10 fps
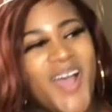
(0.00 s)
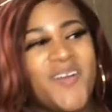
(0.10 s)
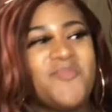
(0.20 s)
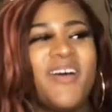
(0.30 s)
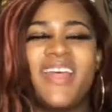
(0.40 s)

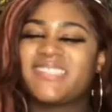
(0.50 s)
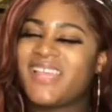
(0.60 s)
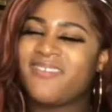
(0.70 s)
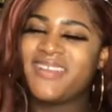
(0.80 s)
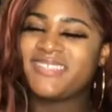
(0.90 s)
But it's
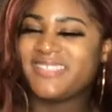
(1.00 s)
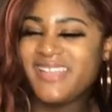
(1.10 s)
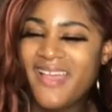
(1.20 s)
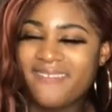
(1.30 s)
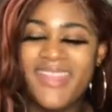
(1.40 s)
like, what does she
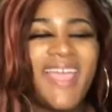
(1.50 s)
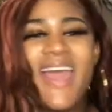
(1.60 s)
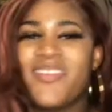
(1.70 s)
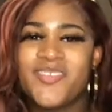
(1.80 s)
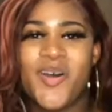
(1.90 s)
have? Like, I
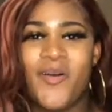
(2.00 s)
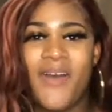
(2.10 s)
don't know.